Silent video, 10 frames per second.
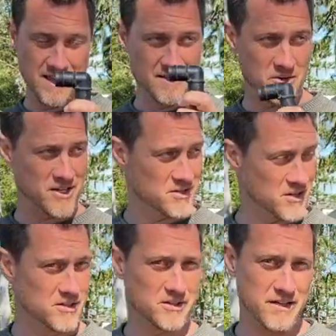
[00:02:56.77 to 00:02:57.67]
So I
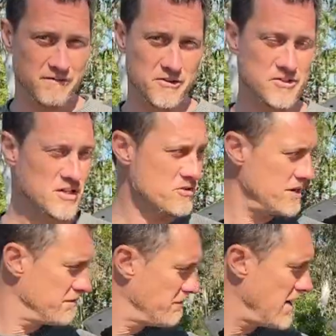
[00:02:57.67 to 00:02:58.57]
started looking. First I
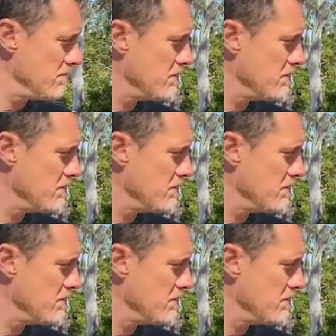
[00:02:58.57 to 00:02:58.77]
tried to find